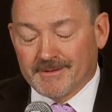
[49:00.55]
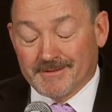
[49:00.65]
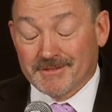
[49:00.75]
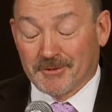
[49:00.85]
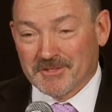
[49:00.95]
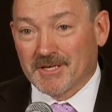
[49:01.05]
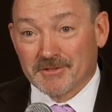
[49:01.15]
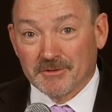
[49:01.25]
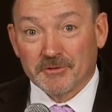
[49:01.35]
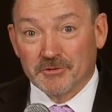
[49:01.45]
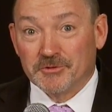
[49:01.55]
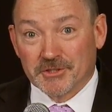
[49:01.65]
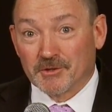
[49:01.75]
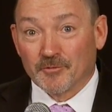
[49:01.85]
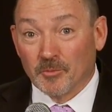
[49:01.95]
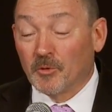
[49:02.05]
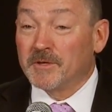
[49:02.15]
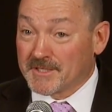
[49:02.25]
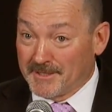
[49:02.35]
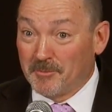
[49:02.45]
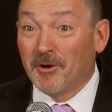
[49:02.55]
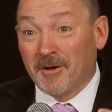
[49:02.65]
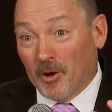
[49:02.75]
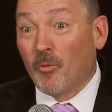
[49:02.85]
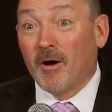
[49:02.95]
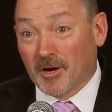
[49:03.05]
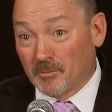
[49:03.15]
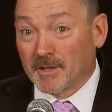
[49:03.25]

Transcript: This always sounds a little too cheerful, but we send them a welcome